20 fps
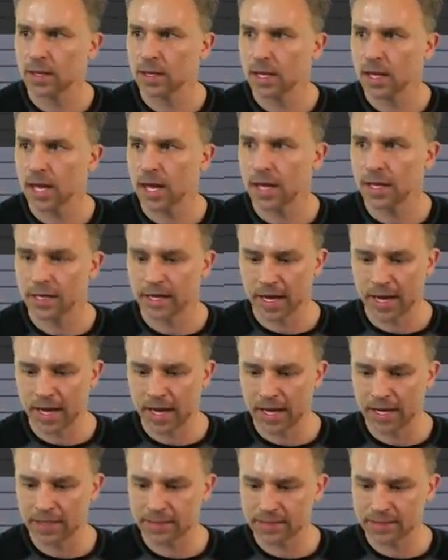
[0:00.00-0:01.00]
and it
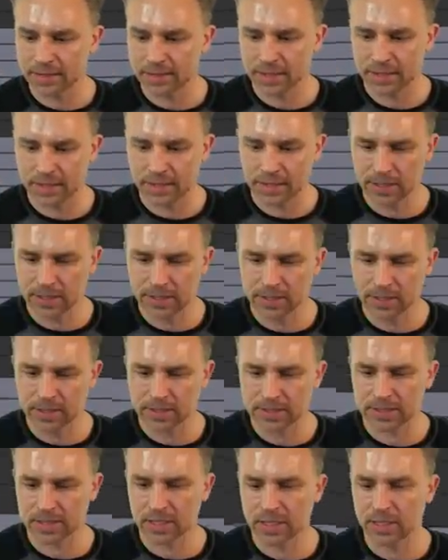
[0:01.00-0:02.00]
adds
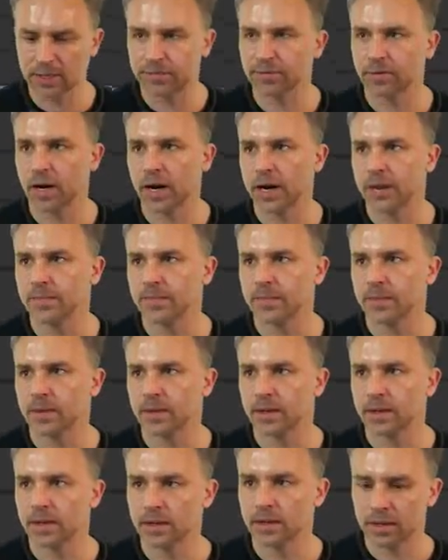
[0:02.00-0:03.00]
this keyframe.
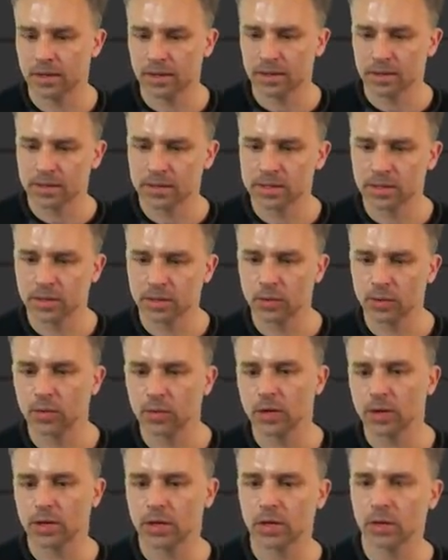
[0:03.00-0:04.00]

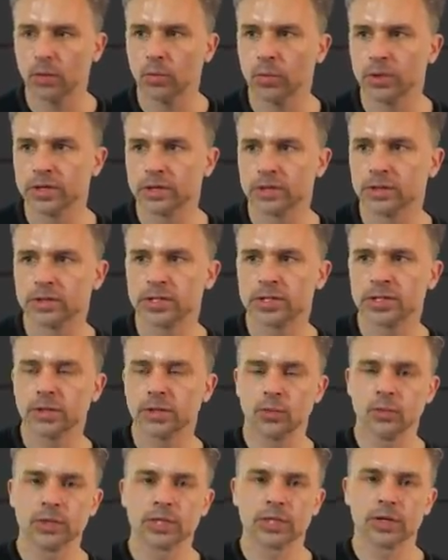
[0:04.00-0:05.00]
So when you're do
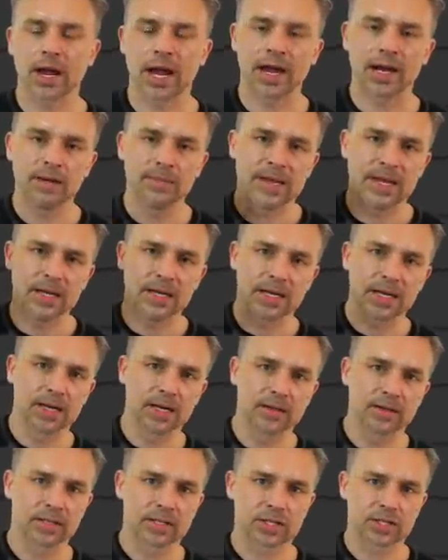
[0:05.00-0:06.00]
when you're animating an
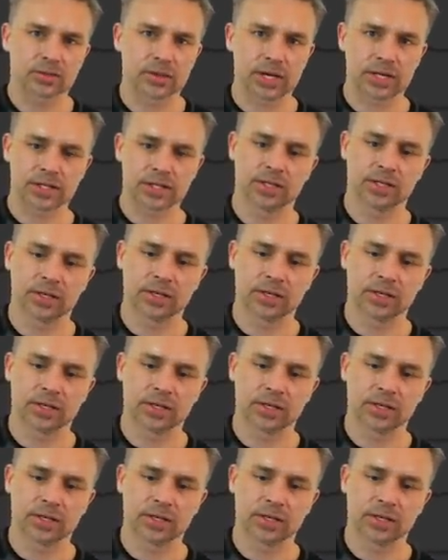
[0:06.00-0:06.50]
illustration